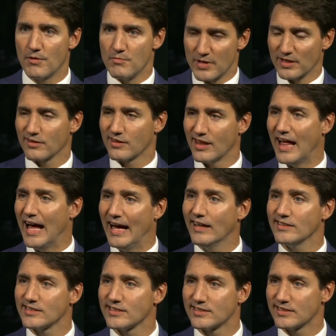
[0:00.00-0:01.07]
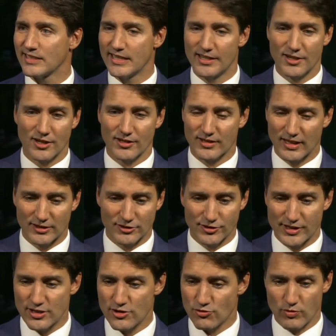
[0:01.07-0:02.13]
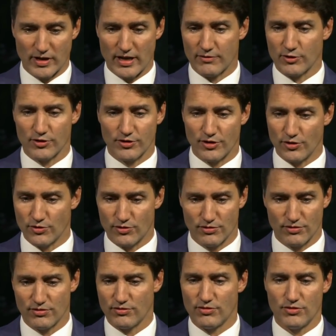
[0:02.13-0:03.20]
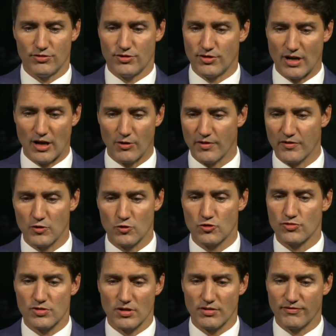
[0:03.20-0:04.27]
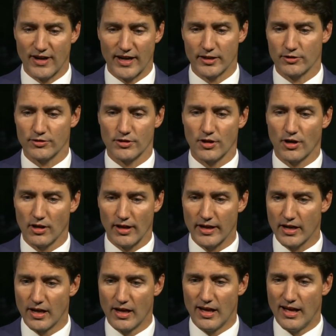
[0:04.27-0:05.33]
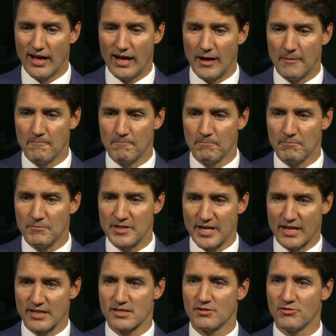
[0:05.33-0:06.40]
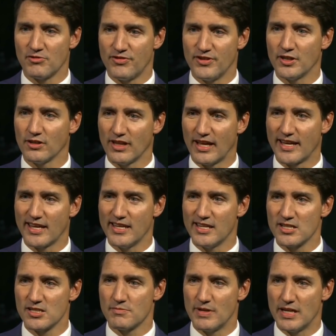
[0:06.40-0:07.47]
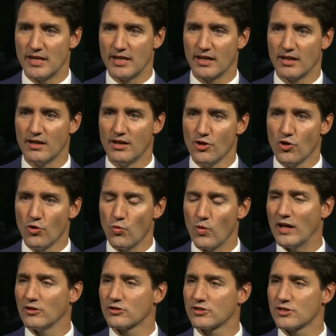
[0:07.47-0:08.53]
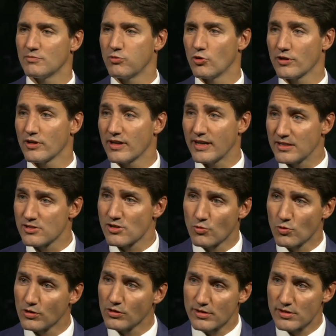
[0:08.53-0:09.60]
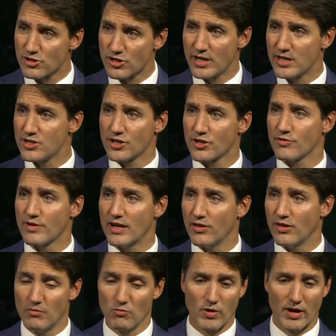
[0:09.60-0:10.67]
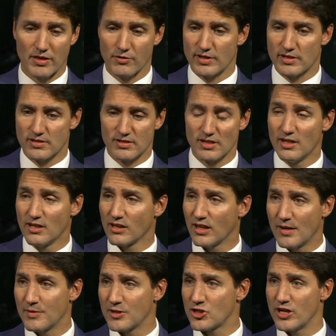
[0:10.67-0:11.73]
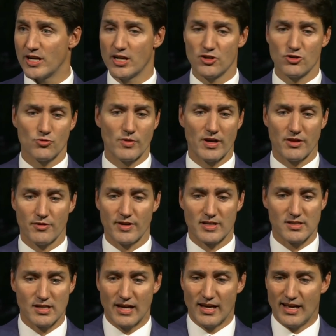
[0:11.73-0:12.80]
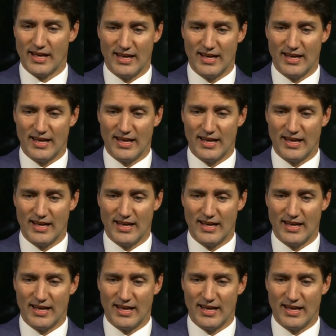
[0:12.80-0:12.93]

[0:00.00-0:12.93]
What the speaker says: the middle class in our countries, however you choose to define it or call it, doesn't feel like it is being well supported as the world is changing around them, whether it's climate change, whether it's